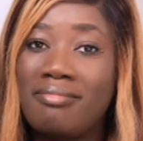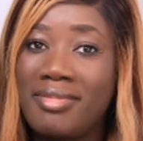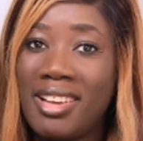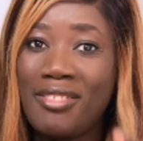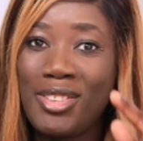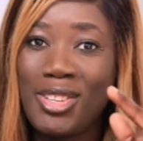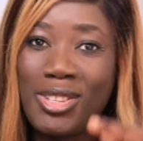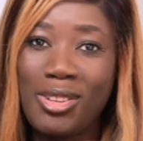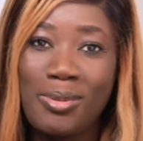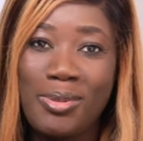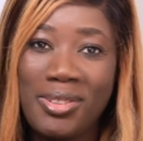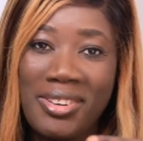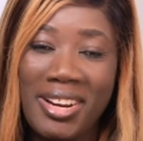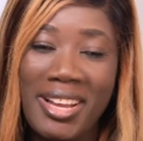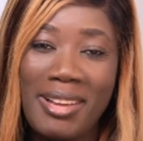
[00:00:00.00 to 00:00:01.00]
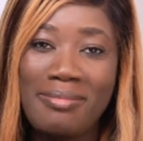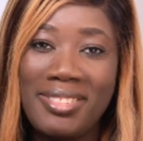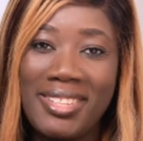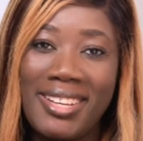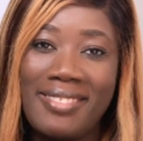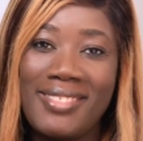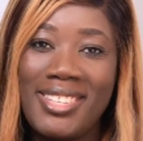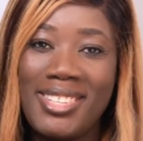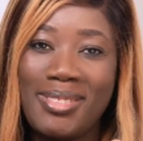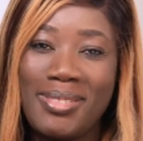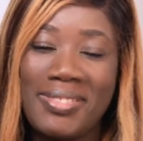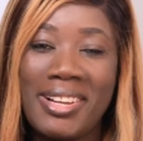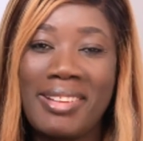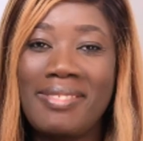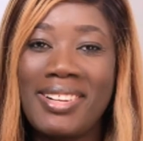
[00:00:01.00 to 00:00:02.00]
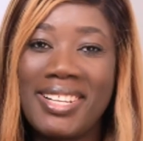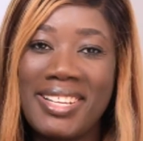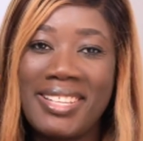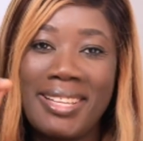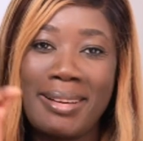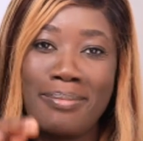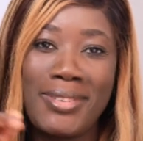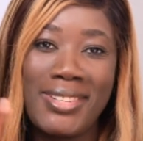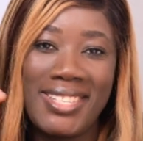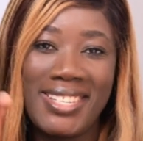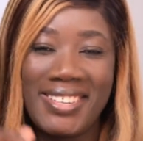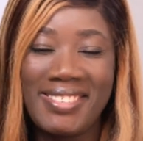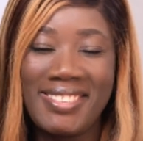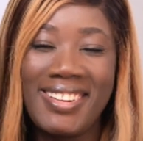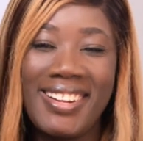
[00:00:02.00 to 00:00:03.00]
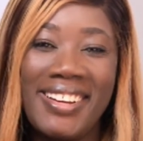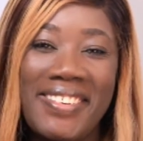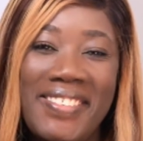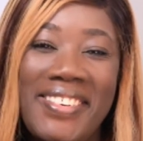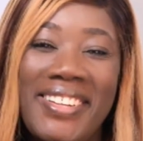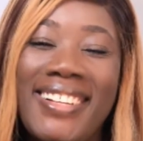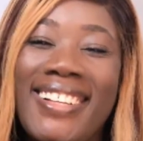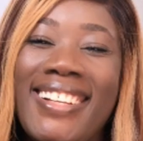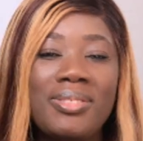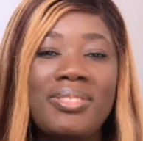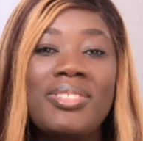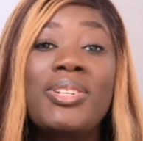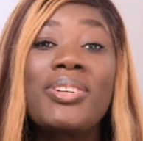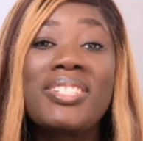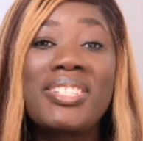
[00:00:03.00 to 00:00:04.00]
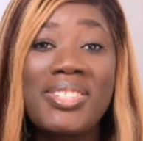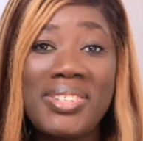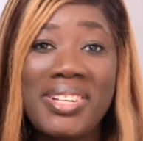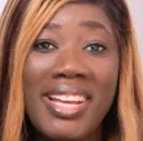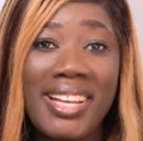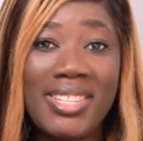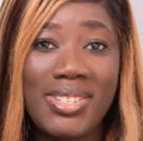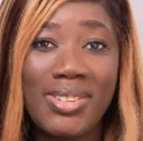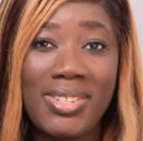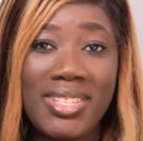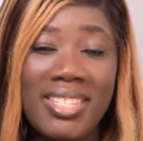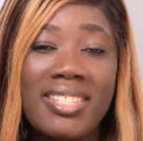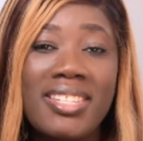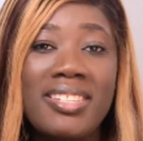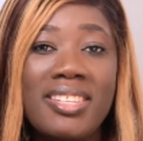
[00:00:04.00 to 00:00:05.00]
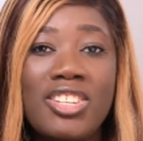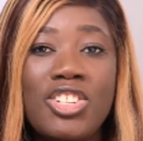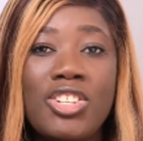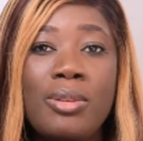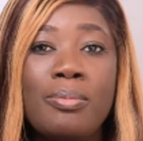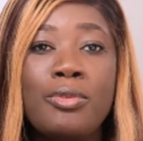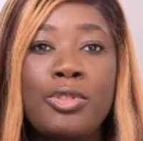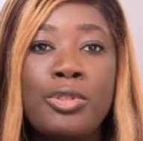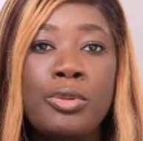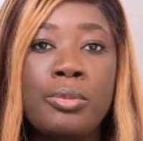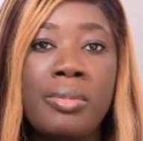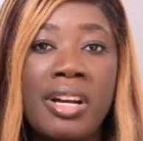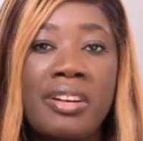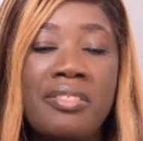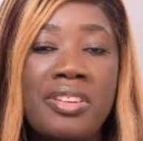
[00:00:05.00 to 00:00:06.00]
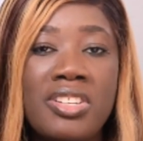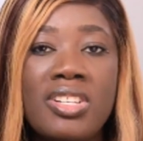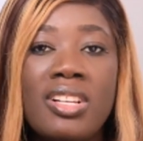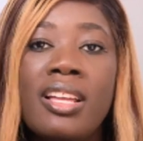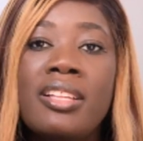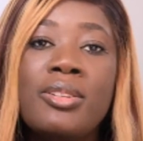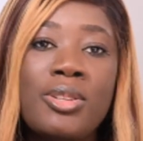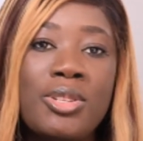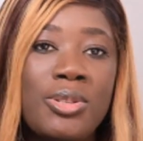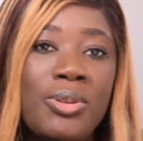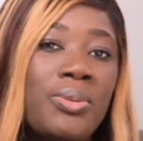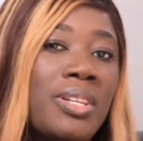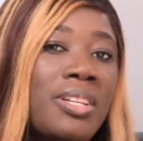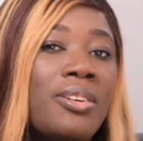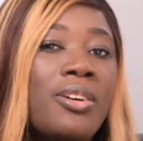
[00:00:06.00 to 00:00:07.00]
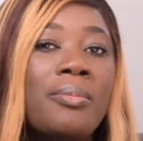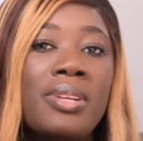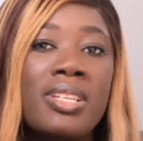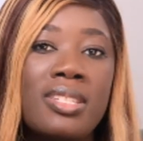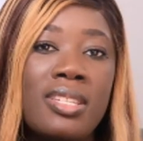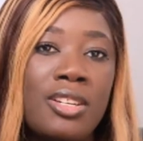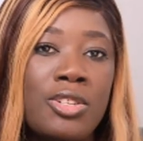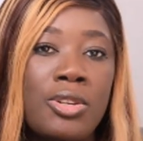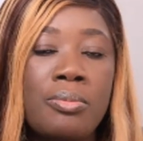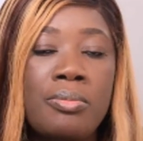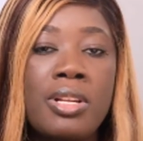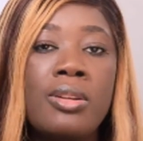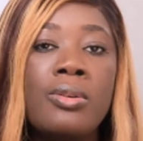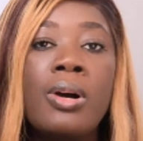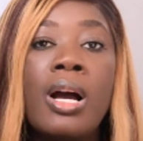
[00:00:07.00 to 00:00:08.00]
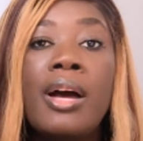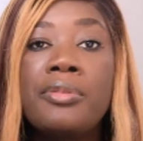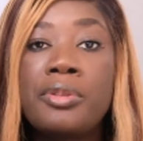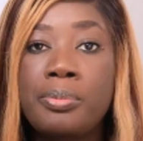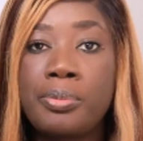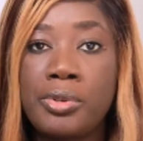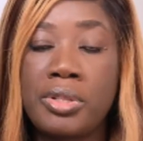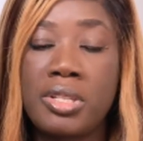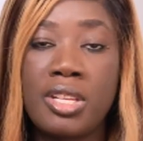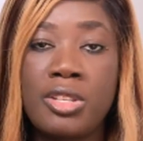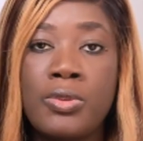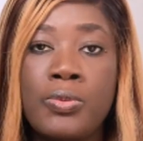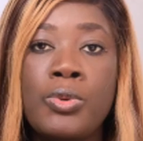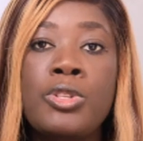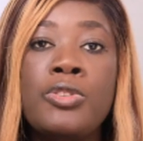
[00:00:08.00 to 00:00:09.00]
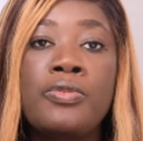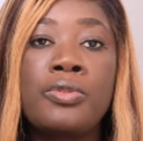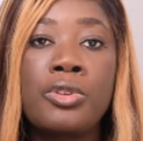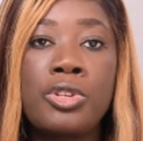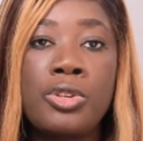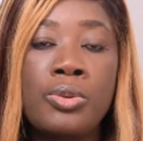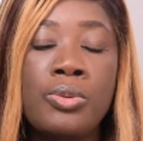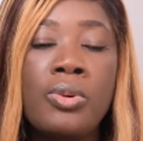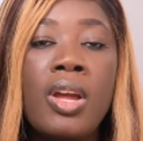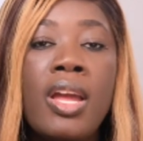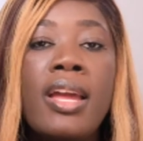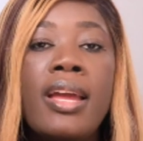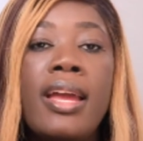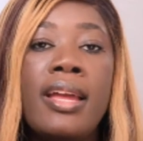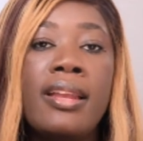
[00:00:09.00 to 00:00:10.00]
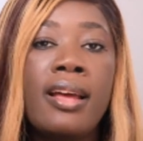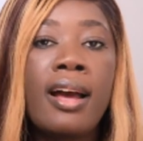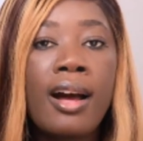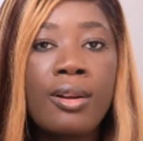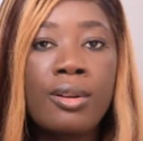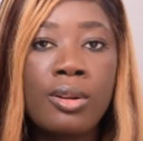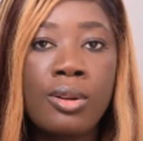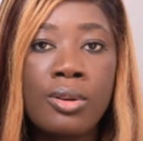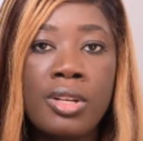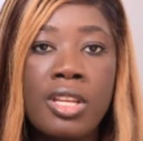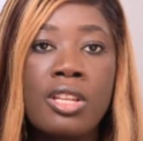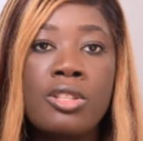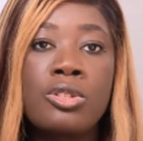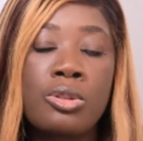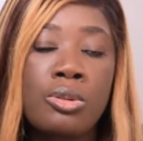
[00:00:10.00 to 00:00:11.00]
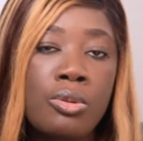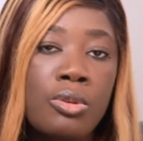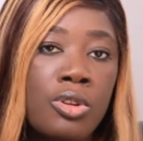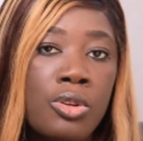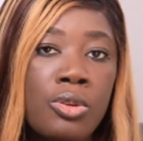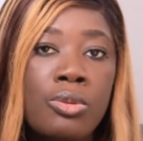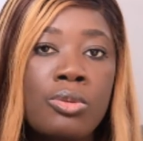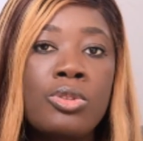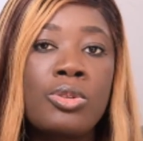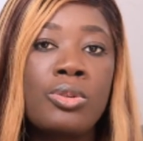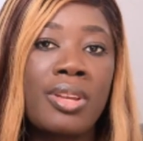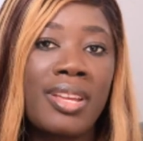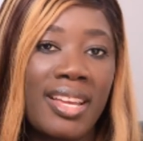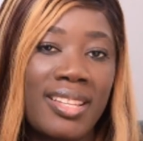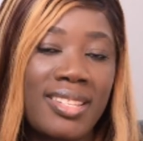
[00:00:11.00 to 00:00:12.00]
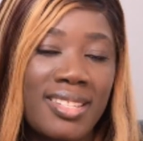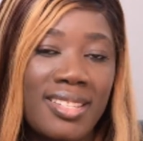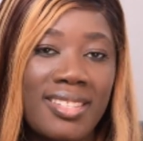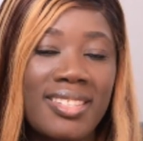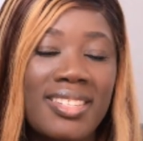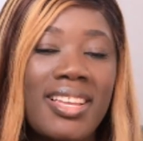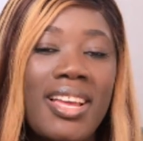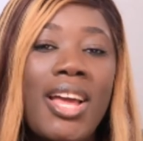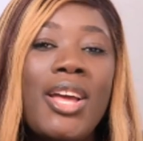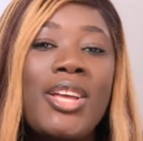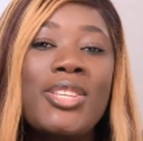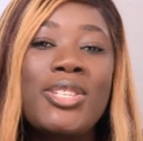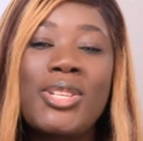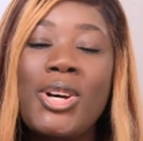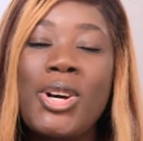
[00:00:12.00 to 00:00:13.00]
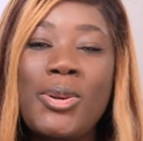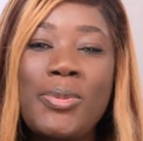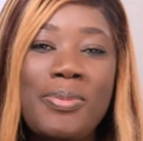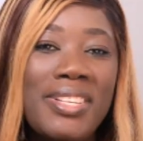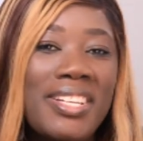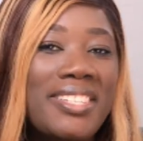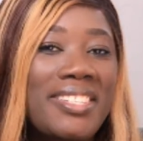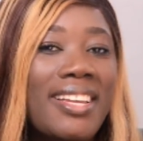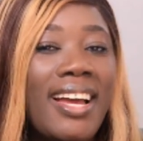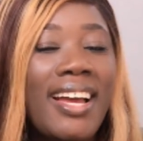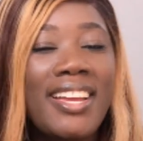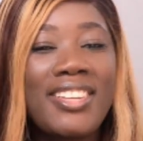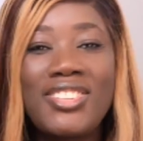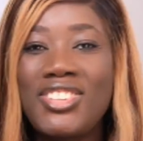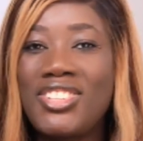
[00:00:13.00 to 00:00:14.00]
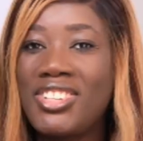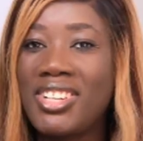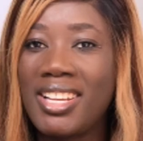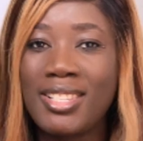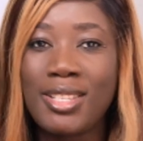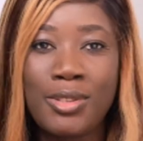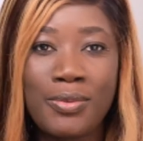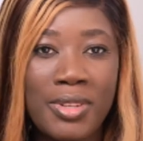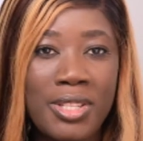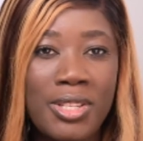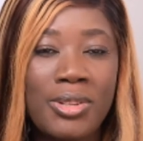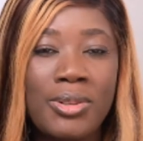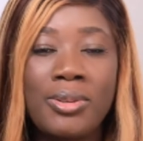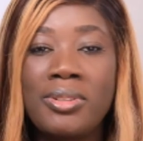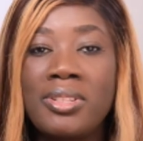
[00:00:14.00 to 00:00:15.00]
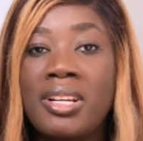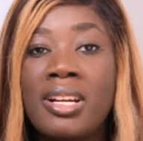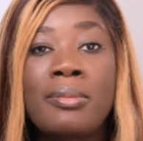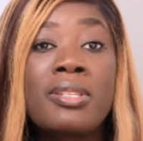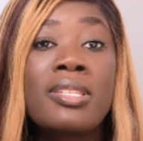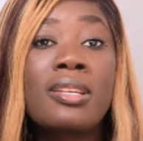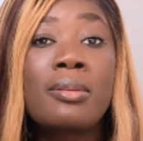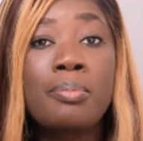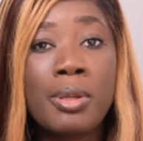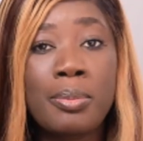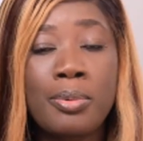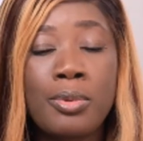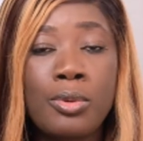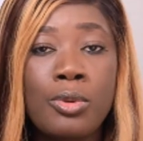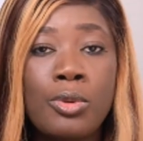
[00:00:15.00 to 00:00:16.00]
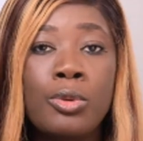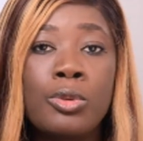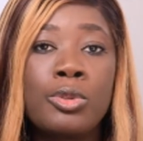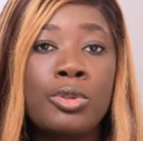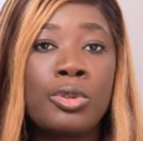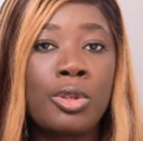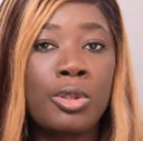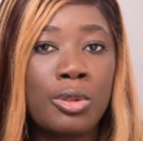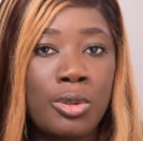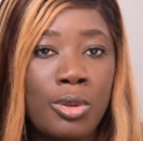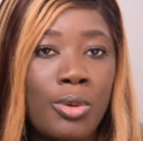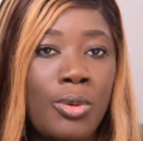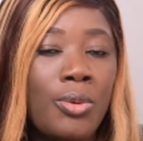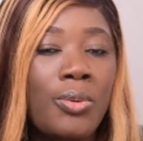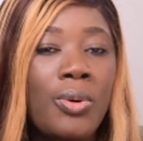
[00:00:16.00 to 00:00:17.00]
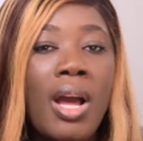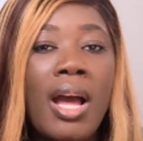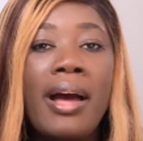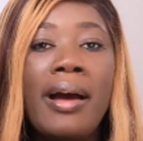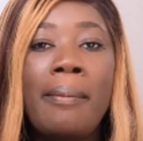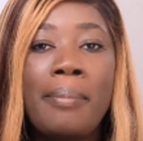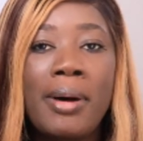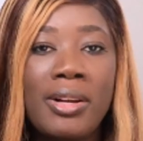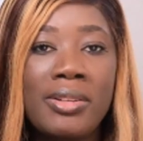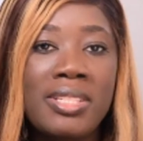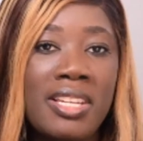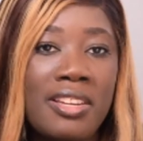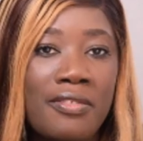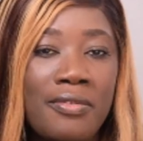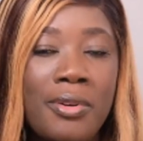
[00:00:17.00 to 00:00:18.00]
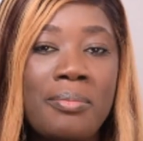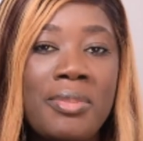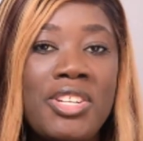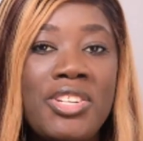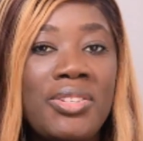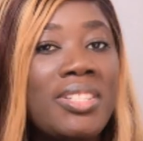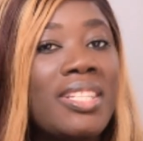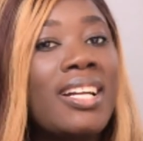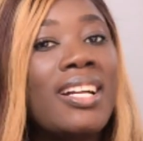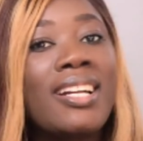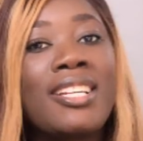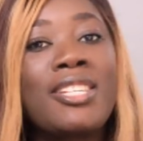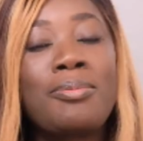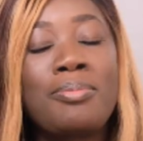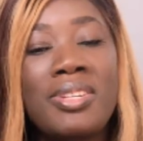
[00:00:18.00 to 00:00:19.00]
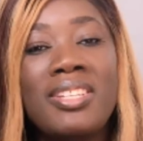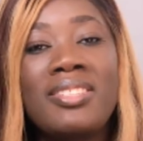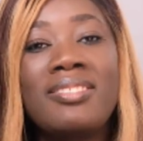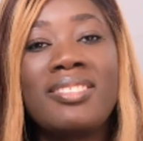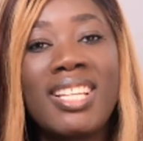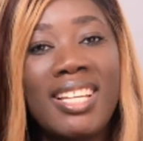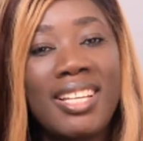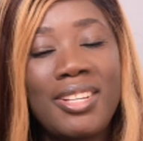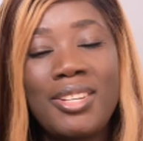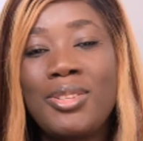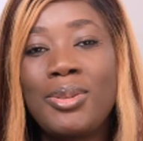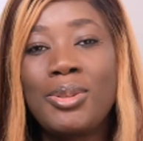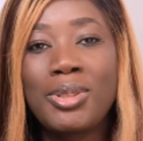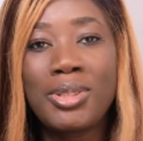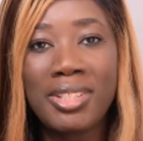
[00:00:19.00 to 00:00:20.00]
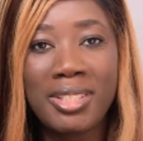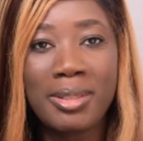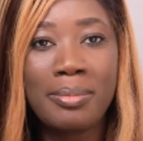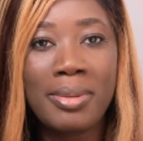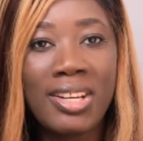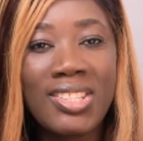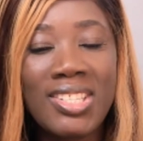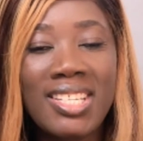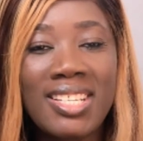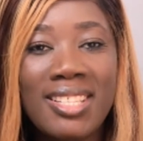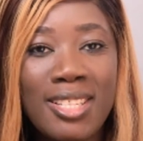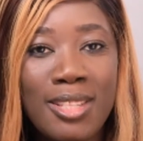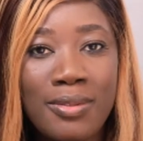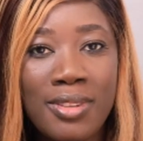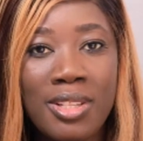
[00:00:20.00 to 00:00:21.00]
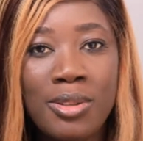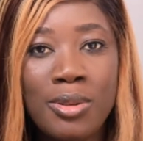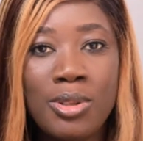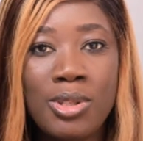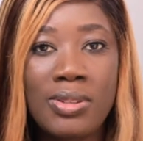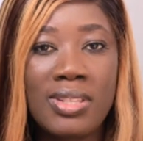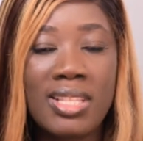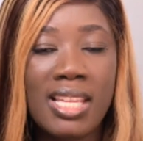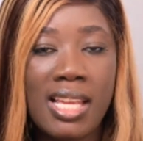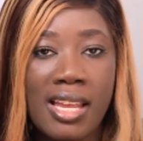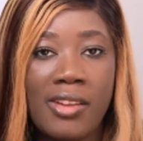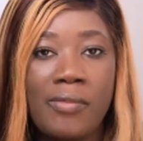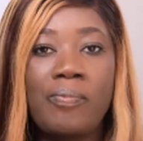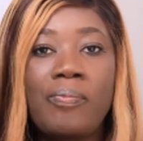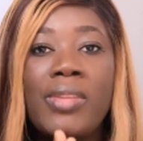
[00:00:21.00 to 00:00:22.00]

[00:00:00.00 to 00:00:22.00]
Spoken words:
Have you subscribed? Have you subscribed? Click that button now. If you get your citizenship through marriage, let us know in the comment section below how the process was for you and how long it took you to get it. So please, guys, share this video. There are still people who do not know about the information that has been talked about in this video today.